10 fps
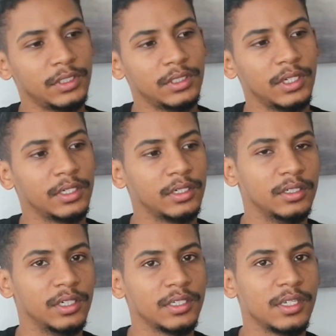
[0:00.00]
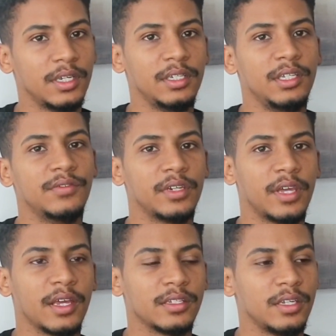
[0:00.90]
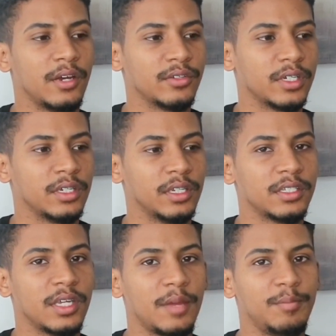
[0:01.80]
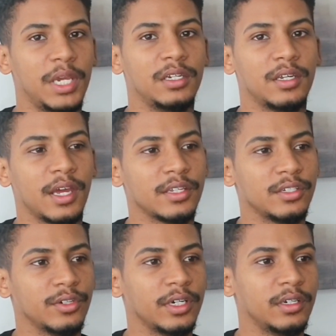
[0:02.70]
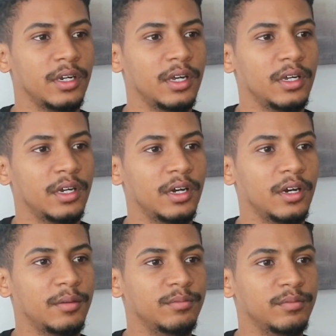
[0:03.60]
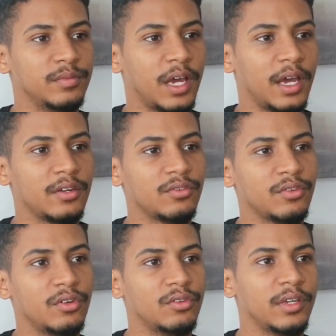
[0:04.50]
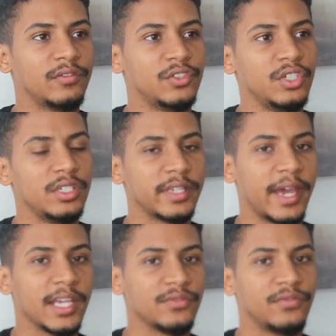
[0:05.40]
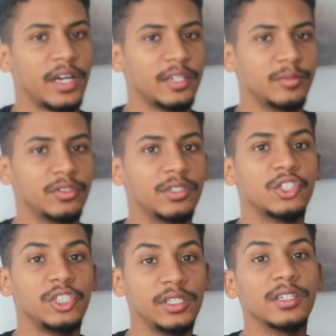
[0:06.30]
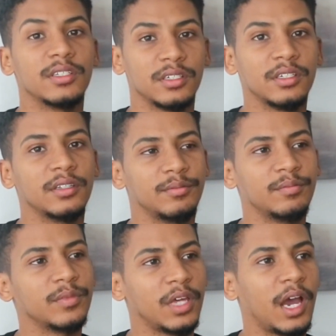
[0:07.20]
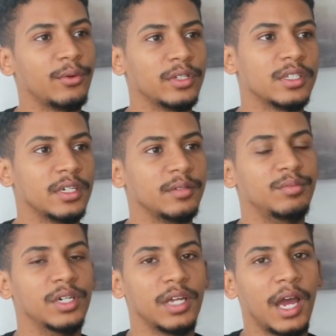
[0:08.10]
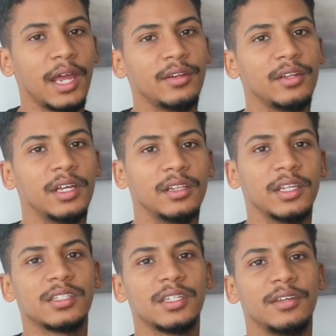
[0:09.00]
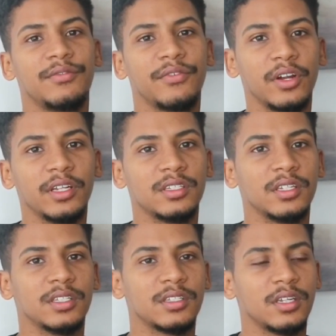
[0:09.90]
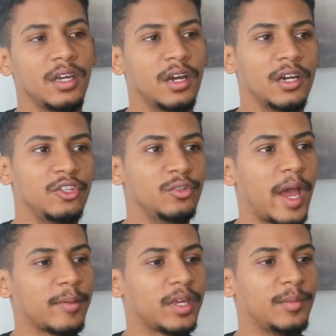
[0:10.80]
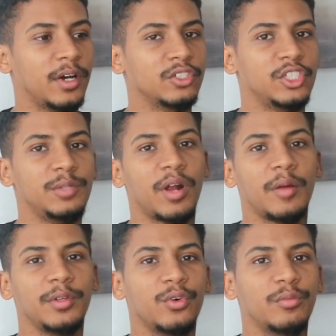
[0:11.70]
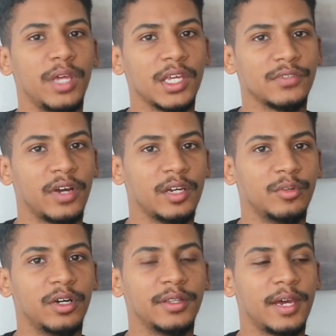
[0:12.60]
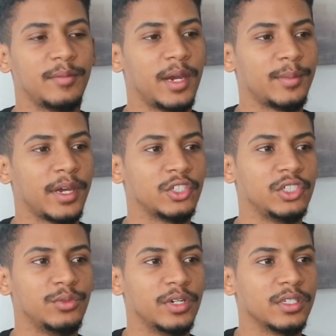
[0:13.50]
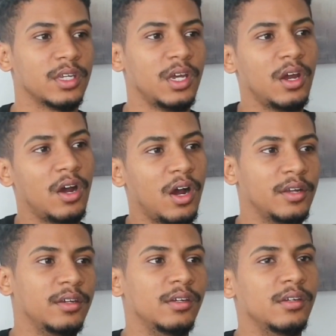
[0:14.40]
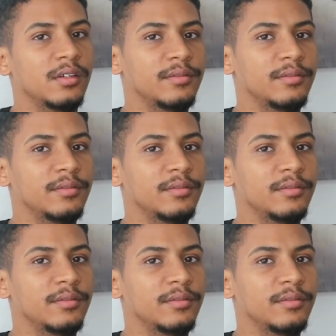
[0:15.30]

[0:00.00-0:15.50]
let's say even Cassie, how I was saying, let's say I made Cassie, right? I don't know if she's as viable. She is, I would say, but let's say for instance a new map came out, she probably won't be as viable on that map as she was on